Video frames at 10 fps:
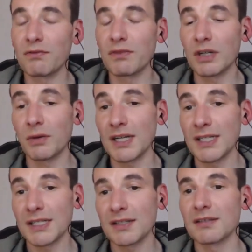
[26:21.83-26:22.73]

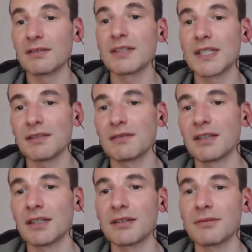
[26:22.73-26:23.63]
requests and
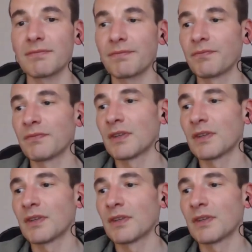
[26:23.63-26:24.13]
um,